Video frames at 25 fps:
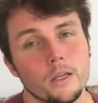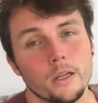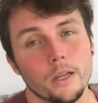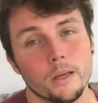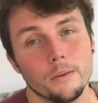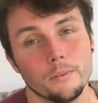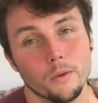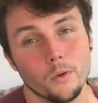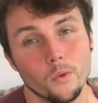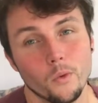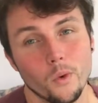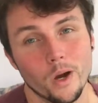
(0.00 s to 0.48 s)

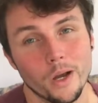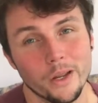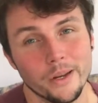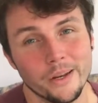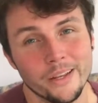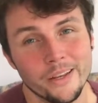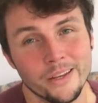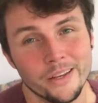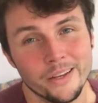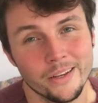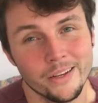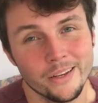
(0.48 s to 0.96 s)
Number one,
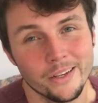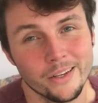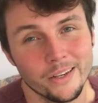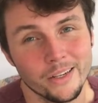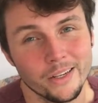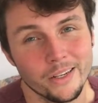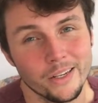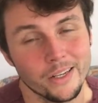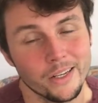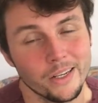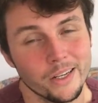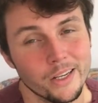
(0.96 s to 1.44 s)

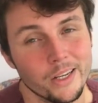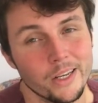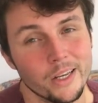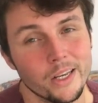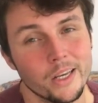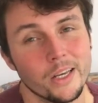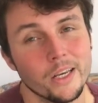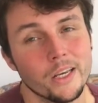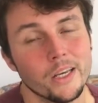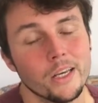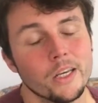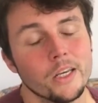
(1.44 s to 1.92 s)

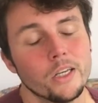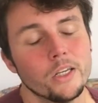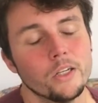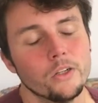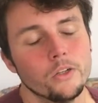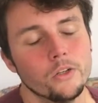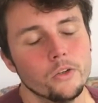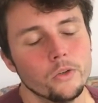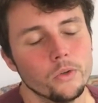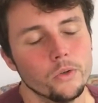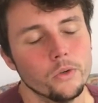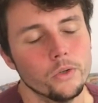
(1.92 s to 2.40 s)

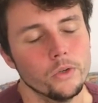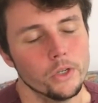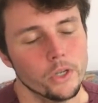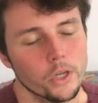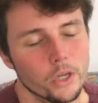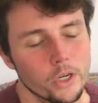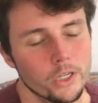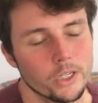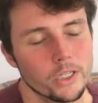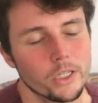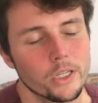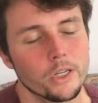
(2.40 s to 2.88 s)
do
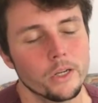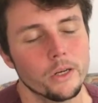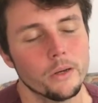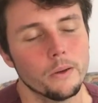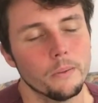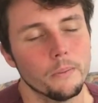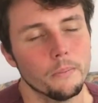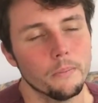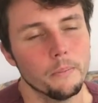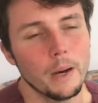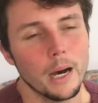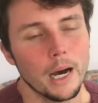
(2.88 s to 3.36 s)
not
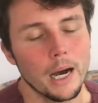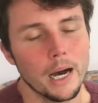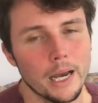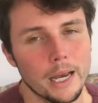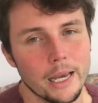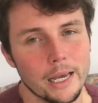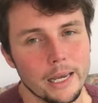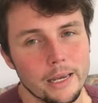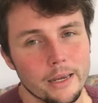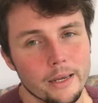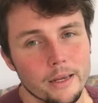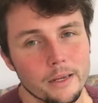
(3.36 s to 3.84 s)

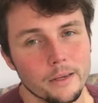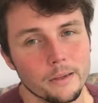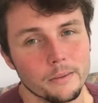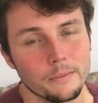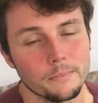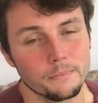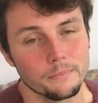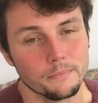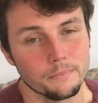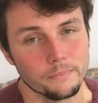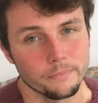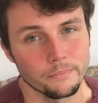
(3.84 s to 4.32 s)
buy
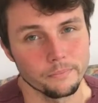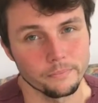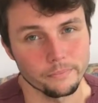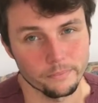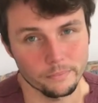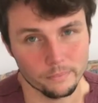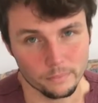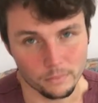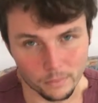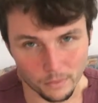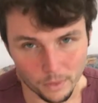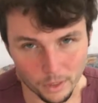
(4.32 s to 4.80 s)

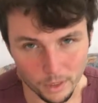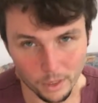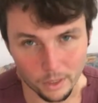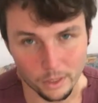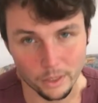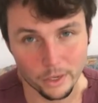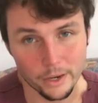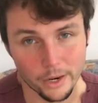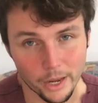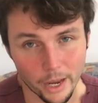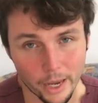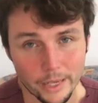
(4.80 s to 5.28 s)

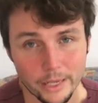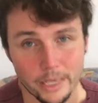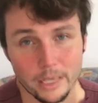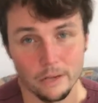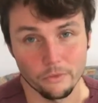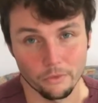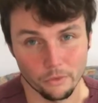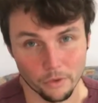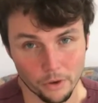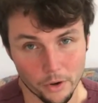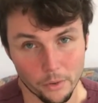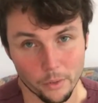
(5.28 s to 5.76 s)
Nike
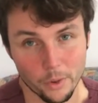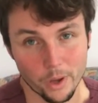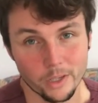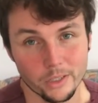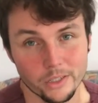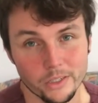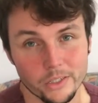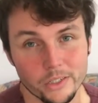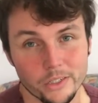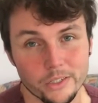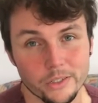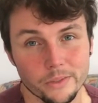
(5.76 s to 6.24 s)
free
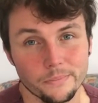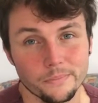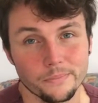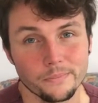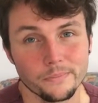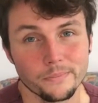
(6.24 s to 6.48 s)
runs.